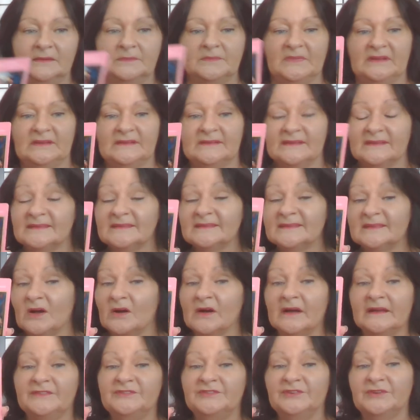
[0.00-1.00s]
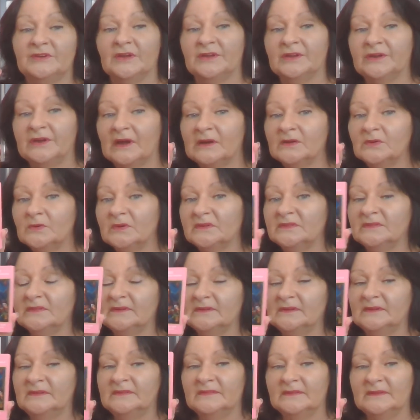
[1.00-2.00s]
I mean, it's as high as you can go in
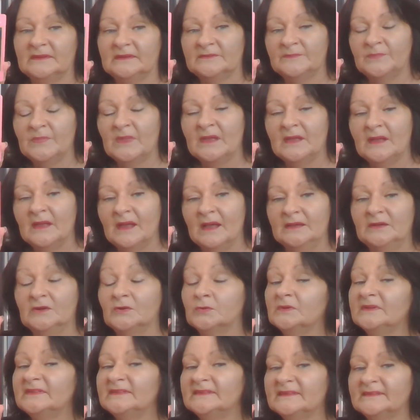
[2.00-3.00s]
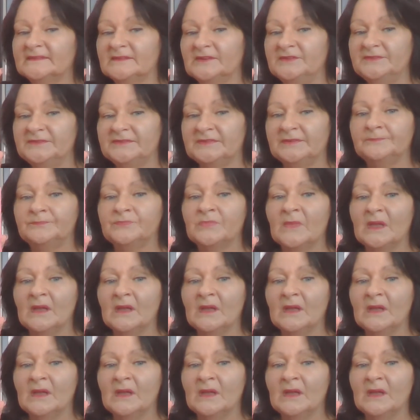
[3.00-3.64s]
the coin suit.